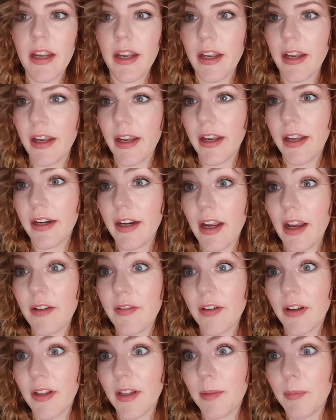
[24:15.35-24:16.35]
and I
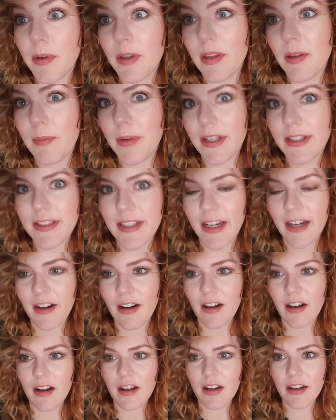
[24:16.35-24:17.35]
finally put the
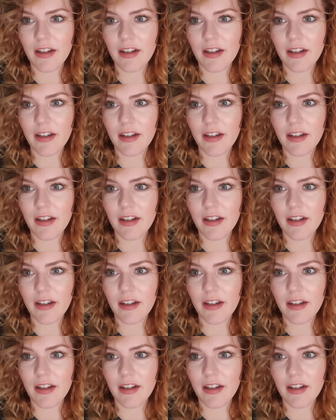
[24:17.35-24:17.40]
mascara